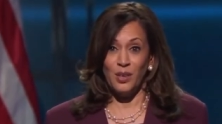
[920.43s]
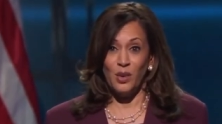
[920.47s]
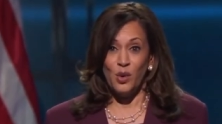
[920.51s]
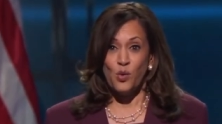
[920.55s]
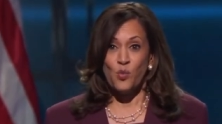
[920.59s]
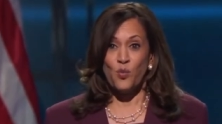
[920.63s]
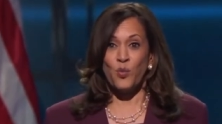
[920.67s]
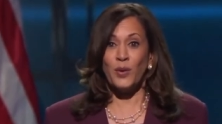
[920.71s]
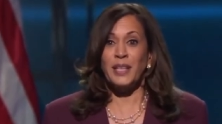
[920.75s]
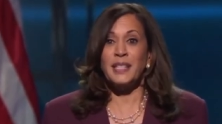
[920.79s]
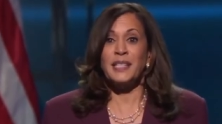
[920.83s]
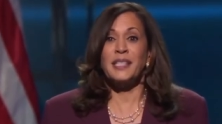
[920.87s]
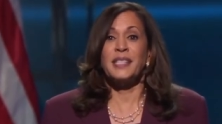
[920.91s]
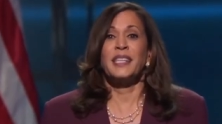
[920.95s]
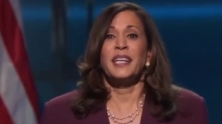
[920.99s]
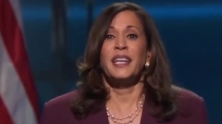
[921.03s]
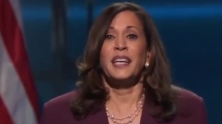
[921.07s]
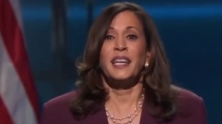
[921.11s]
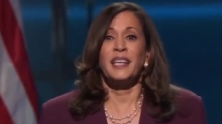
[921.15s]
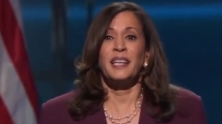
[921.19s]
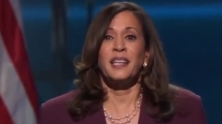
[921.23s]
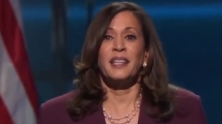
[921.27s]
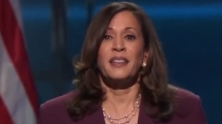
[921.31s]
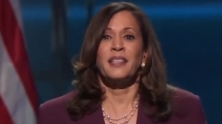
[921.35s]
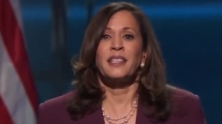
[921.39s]
We see
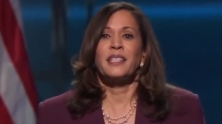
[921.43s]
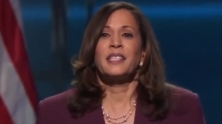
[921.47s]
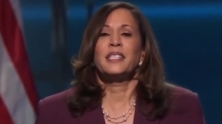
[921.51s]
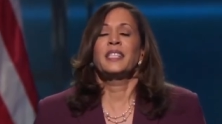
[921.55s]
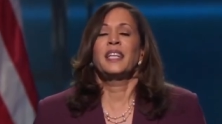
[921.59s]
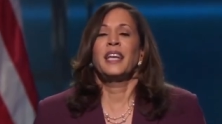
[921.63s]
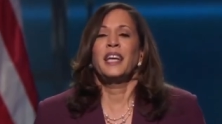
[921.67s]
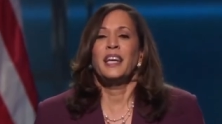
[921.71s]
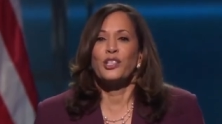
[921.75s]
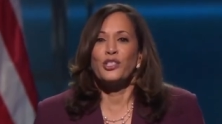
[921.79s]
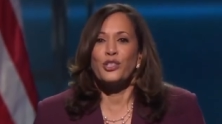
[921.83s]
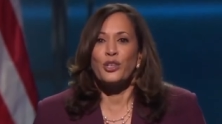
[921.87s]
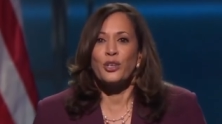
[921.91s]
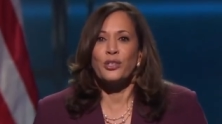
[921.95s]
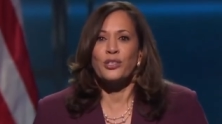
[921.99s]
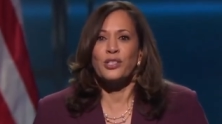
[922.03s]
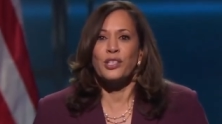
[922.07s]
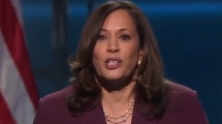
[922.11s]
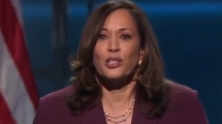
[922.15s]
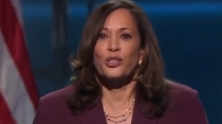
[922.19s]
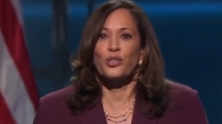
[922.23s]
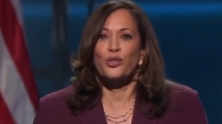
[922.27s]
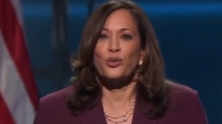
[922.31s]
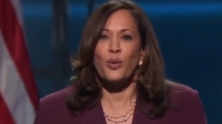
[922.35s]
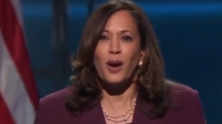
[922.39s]
it in the teachers
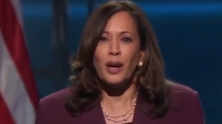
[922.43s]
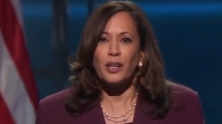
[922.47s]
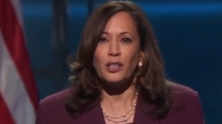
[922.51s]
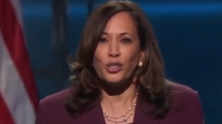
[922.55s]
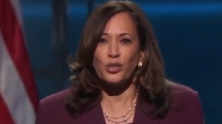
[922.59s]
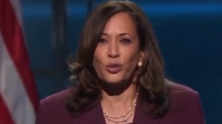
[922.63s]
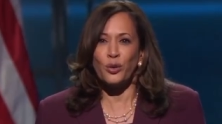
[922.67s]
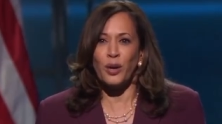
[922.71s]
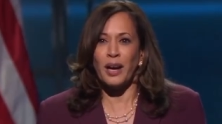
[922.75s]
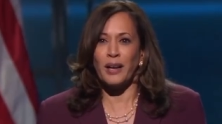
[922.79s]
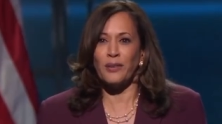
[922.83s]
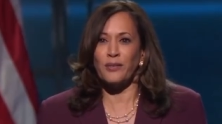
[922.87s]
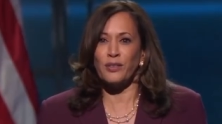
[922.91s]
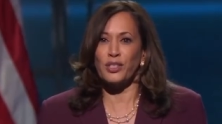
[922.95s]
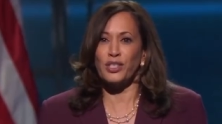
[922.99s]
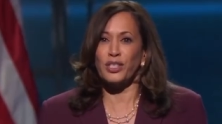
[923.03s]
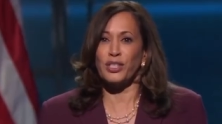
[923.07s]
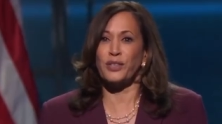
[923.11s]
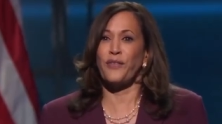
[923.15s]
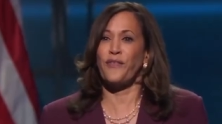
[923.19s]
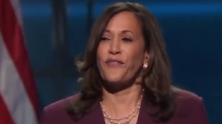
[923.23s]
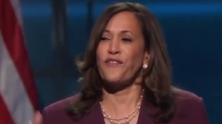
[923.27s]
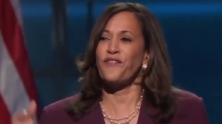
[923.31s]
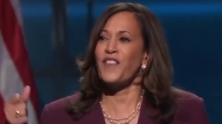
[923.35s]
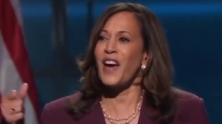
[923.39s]
and truck drivers, the
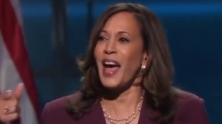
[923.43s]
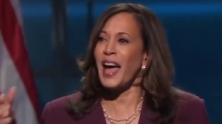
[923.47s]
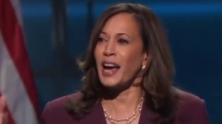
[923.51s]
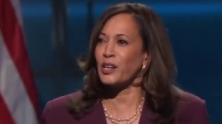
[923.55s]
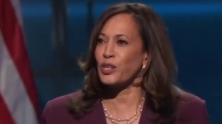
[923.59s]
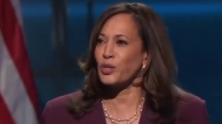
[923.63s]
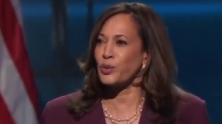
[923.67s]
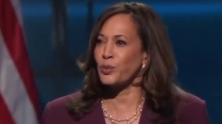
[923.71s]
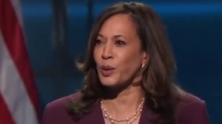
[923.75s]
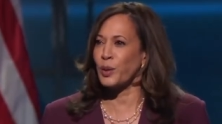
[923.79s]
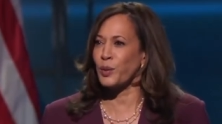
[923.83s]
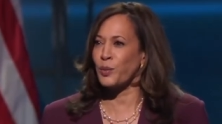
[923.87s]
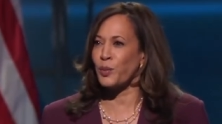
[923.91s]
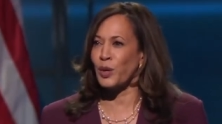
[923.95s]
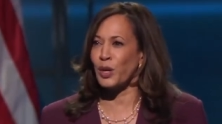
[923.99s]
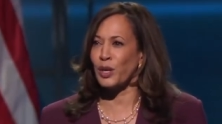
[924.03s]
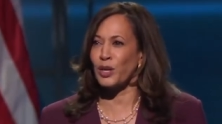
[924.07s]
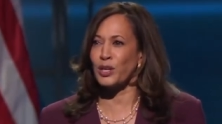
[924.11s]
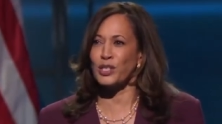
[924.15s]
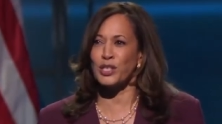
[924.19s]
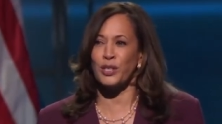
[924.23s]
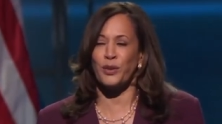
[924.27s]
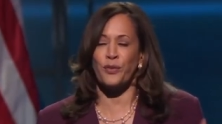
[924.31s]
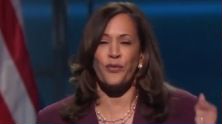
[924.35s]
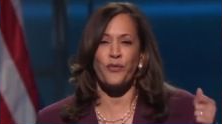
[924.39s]
factory
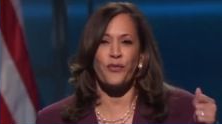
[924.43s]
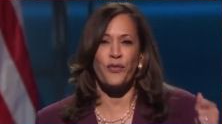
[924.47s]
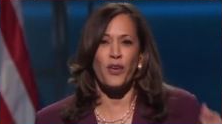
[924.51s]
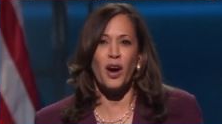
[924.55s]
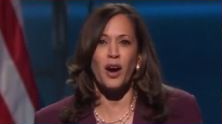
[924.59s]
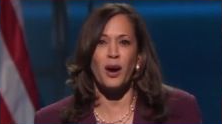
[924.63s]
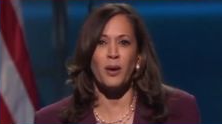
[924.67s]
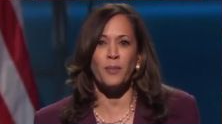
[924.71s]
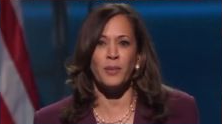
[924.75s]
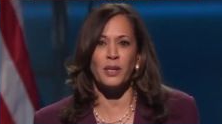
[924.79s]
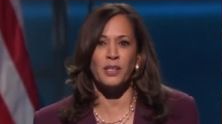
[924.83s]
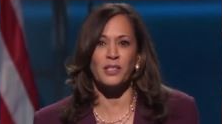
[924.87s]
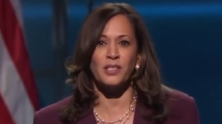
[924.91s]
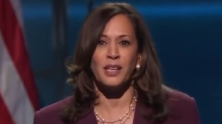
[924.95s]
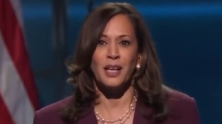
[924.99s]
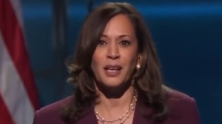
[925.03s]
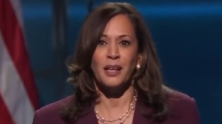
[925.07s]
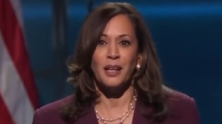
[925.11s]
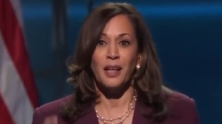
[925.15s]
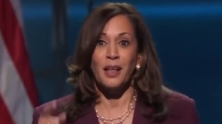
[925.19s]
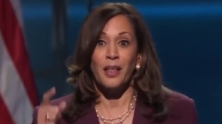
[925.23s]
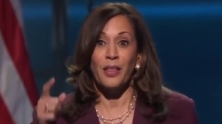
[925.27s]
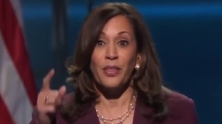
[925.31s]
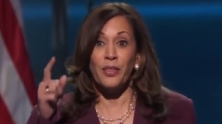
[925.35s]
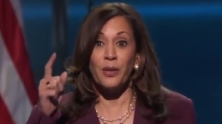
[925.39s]
workers and farmers,
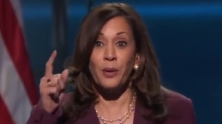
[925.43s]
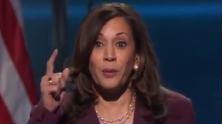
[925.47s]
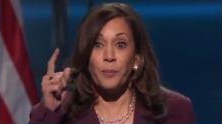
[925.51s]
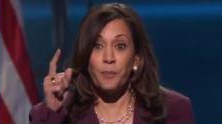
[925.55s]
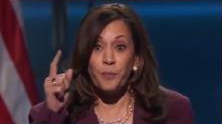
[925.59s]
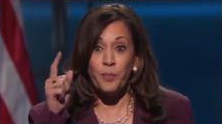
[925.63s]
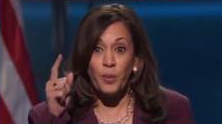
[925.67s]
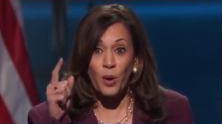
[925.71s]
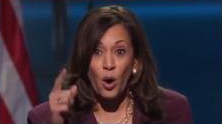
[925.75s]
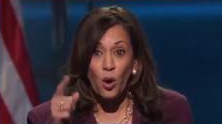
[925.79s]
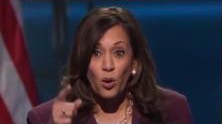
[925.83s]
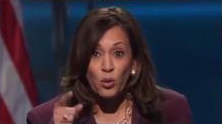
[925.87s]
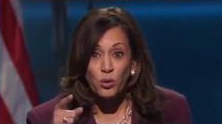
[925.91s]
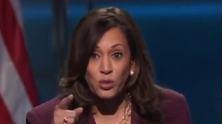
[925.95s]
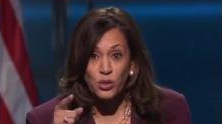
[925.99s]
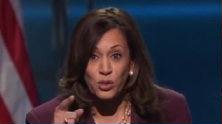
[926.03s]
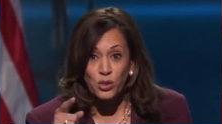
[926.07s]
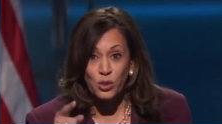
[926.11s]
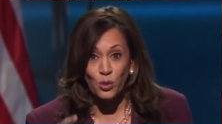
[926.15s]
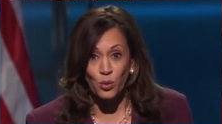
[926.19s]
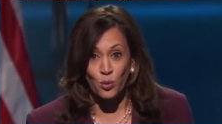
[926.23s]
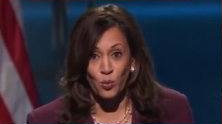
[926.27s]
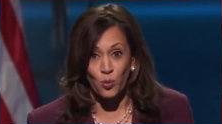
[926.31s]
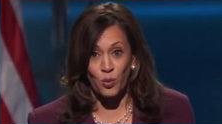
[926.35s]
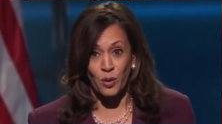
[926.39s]
the
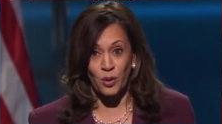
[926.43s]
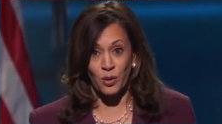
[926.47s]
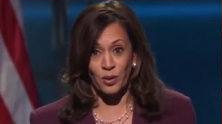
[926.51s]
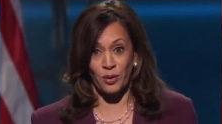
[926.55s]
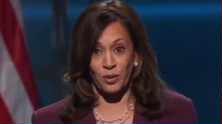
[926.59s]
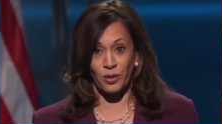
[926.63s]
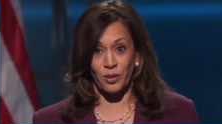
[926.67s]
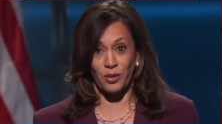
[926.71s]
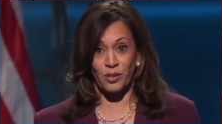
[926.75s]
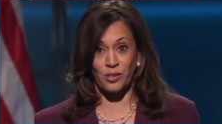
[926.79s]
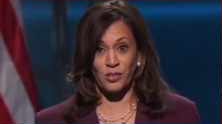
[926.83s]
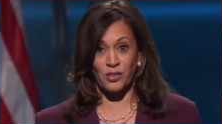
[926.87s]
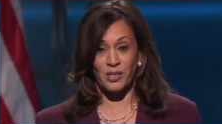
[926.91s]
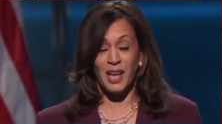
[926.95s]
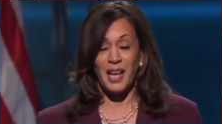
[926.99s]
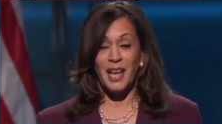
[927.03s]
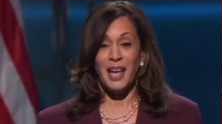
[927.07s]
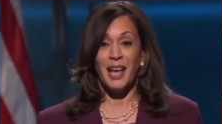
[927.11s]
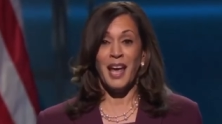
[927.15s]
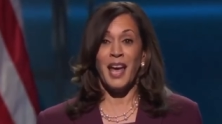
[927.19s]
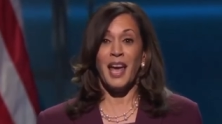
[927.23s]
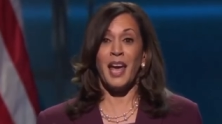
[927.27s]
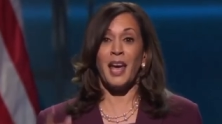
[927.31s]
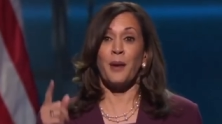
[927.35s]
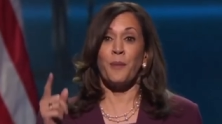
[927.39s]
postal workers
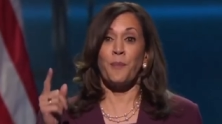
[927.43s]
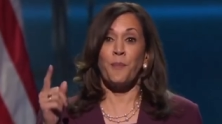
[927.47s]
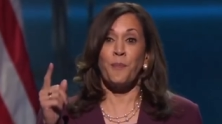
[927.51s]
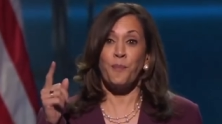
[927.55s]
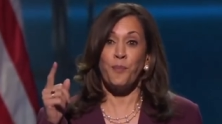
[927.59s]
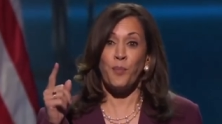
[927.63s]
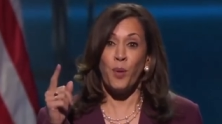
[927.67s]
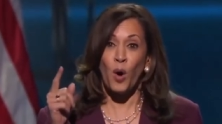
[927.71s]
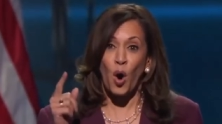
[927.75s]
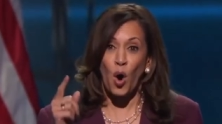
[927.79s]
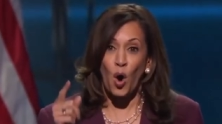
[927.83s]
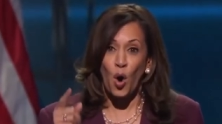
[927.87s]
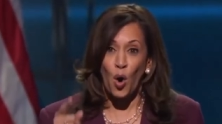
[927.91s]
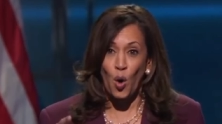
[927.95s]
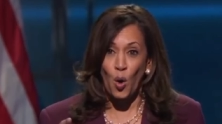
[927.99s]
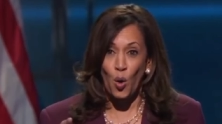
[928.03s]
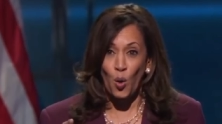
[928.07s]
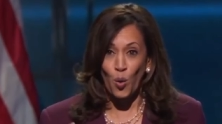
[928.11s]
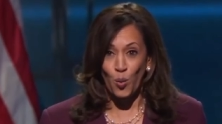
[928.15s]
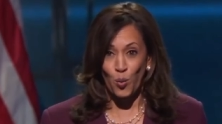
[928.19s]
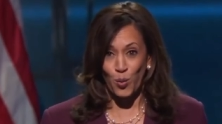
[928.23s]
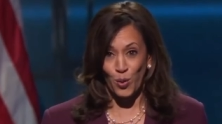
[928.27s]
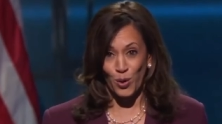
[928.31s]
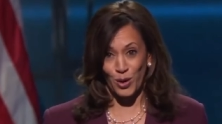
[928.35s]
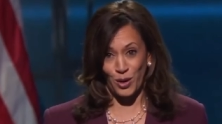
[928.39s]
and
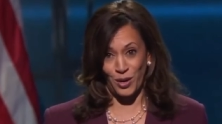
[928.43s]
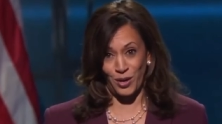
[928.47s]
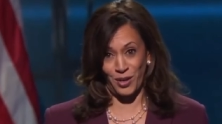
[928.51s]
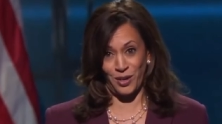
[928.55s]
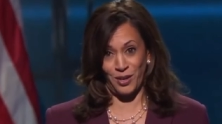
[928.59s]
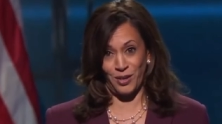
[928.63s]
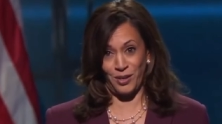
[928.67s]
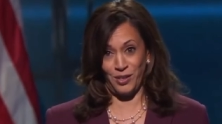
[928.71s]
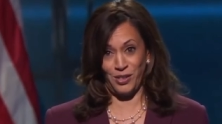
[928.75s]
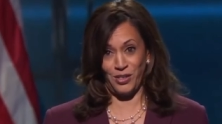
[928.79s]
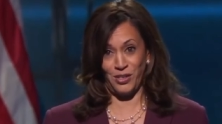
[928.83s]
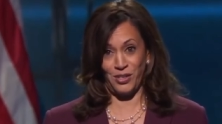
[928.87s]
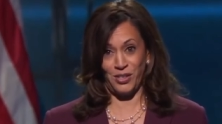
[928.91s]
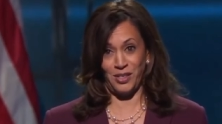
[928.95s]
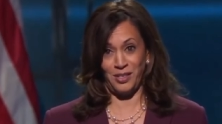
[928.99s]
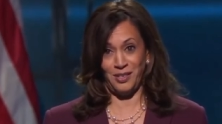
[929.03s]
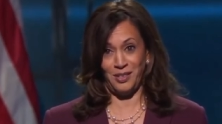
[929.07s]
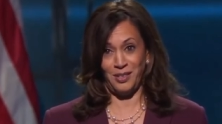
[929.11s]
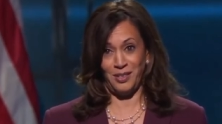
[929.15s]
poll workers,